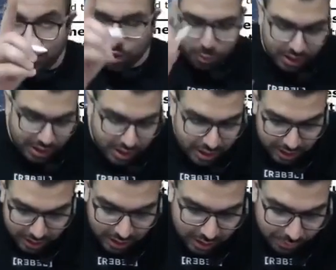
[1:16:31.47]
over here,
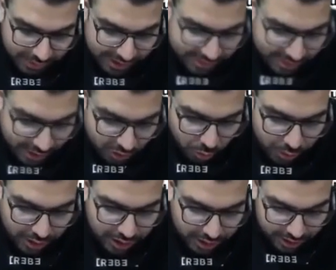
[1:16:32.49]
it says over
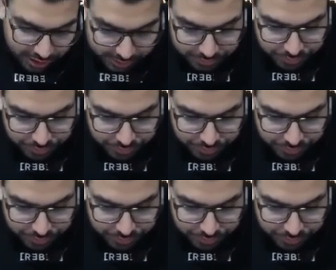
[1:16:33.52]
here